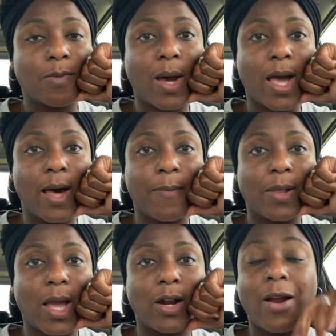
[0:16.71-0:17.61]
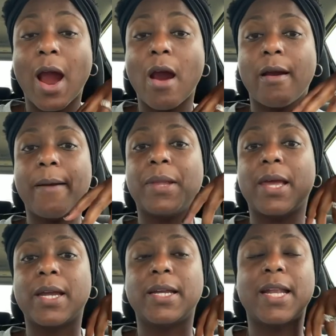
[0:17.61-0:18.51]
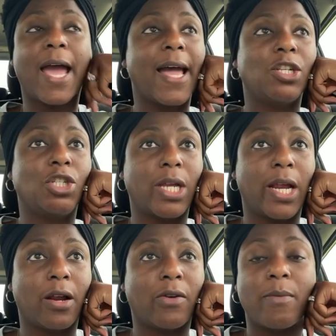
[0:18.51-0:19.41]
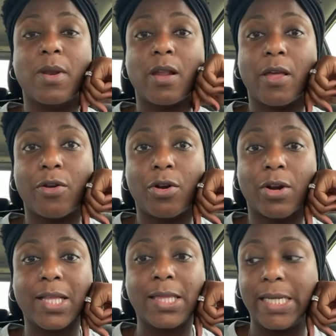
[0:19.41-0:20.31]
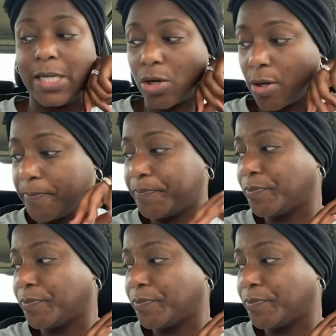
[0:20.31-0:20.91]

my upline or our upline had shared from another leader,